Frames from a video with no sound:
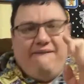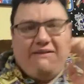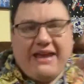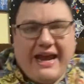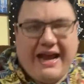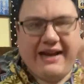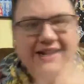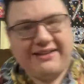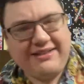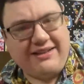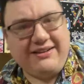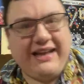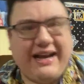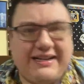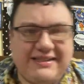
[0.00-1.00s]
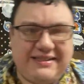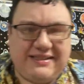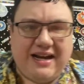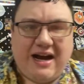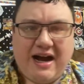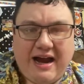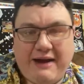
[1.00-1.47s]
And until next
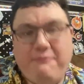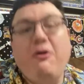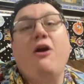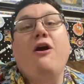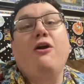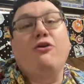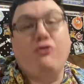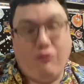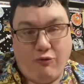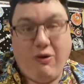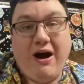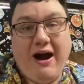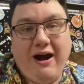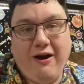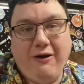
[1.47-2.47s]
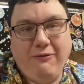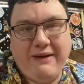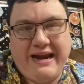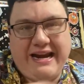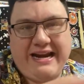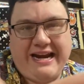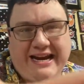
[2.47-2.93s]
time,
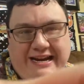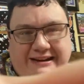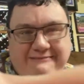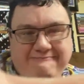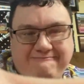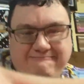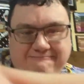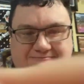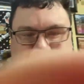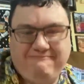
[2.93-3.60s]
Quaharina.